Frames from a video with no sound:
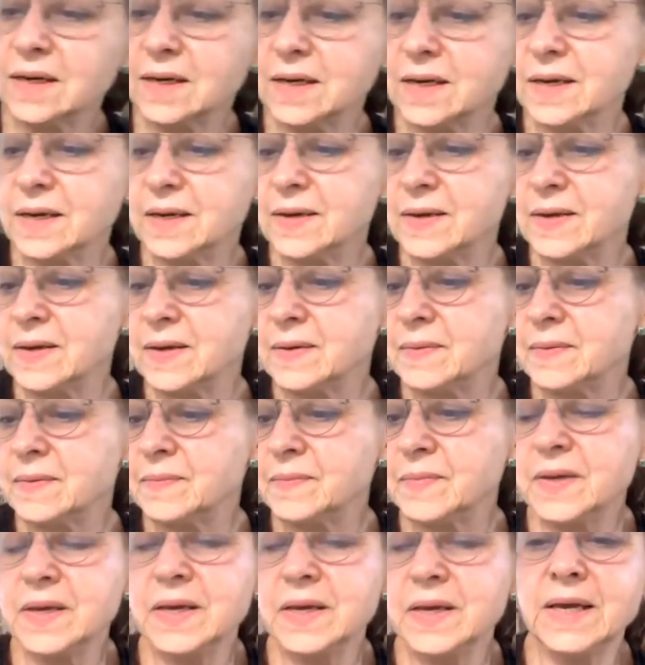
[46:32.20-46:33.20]

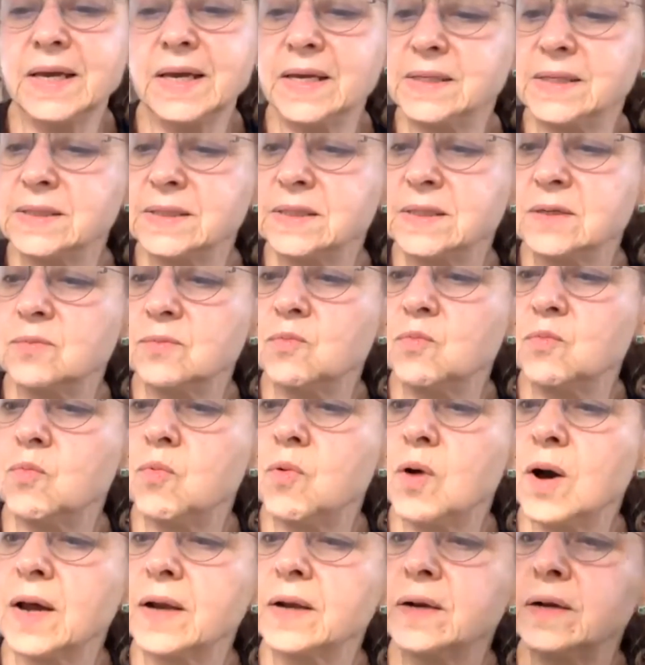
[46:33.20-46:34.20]
Um, he's the
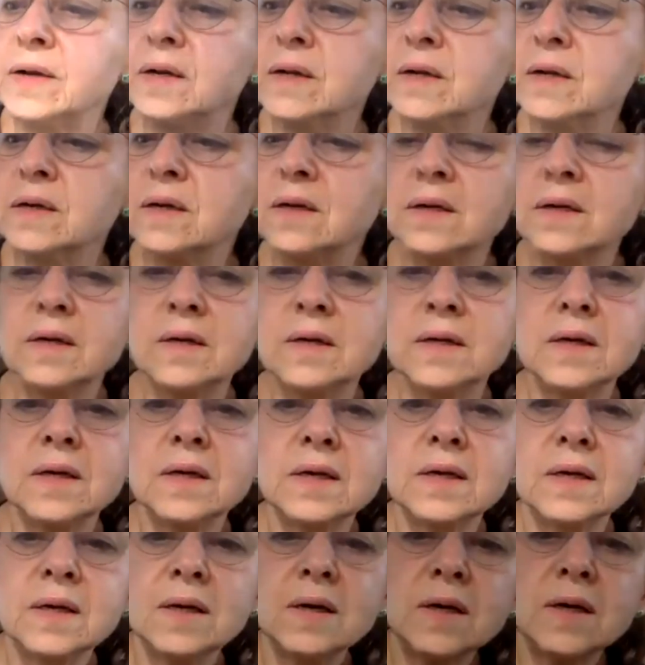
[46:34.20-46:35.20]
one,
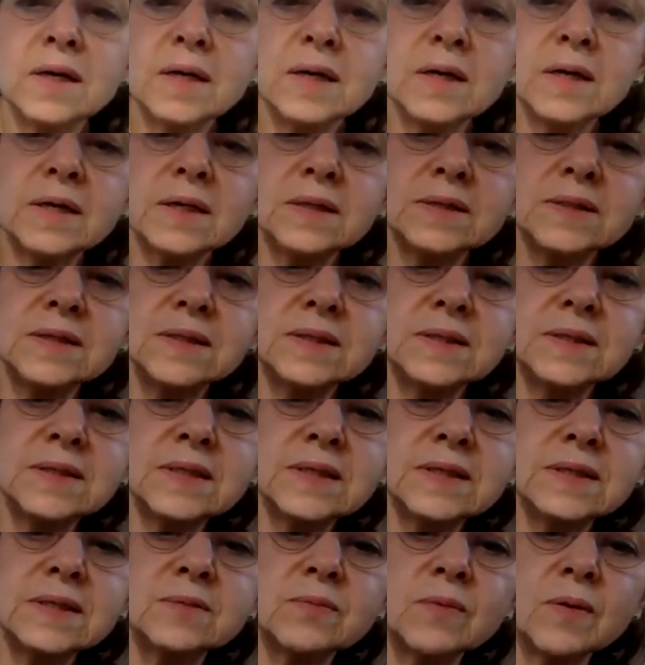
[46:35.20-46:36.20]
is
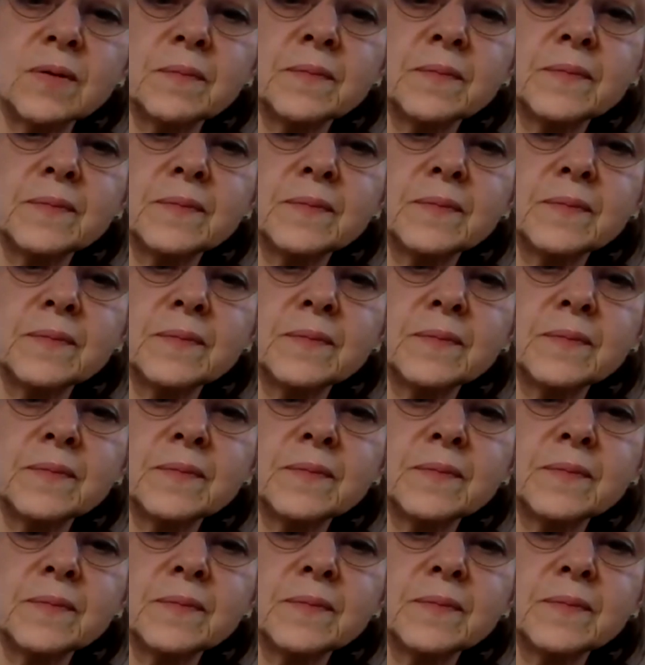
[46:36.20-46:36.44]
this one.